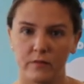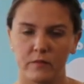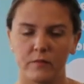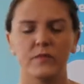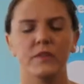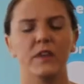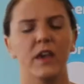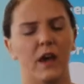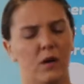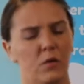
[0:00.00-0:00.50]

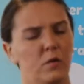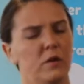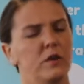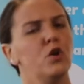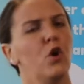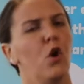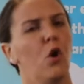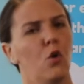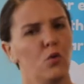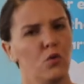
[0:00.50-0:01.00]
Yeah, we
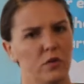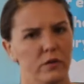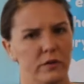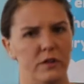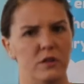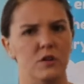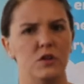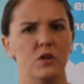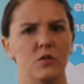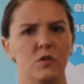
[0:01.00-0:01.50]

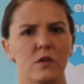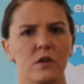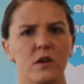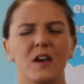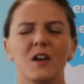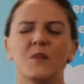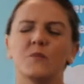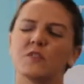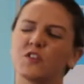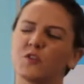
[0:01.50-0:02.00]
totally do.
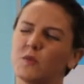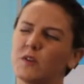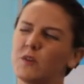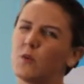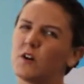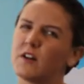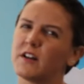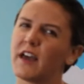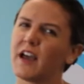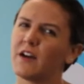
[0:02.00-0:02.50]
But do we
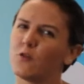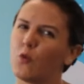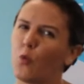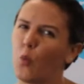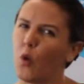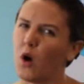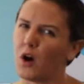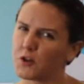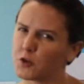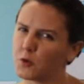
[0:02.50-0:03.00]
want to have a
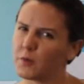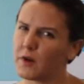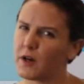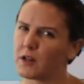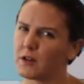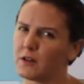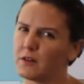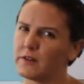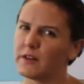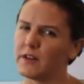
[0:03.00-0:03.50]
water
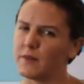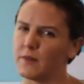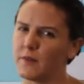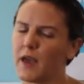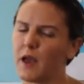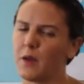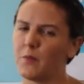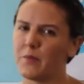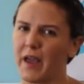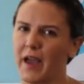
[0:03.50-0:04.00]
bottle in
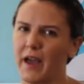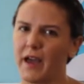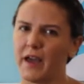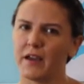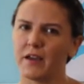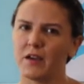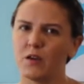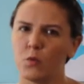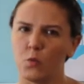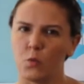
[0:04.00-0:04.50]
that
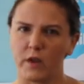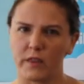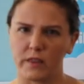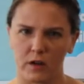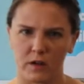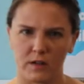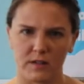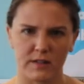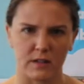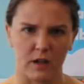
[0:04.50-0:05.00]
bag with
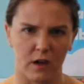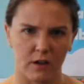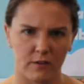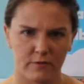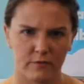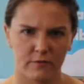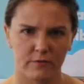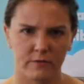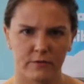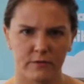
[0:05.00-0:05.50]
our
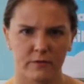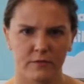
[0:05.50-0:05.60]
stuff?